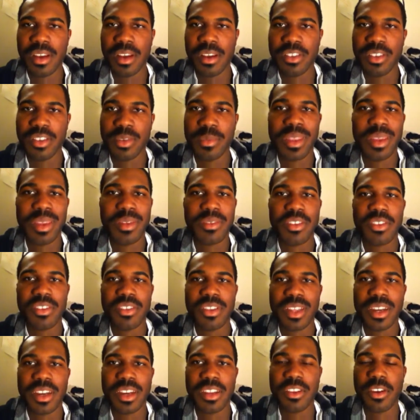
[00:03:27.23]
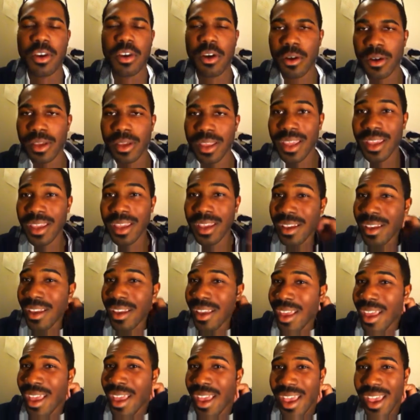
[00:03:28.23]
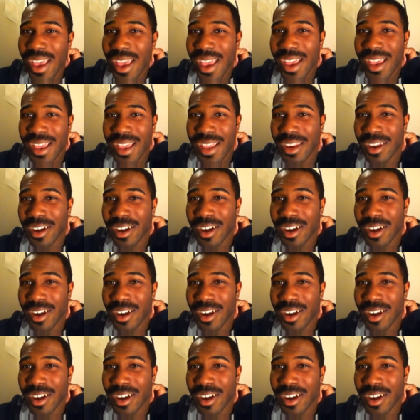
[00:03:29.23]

Sometimes there's a lot of talking and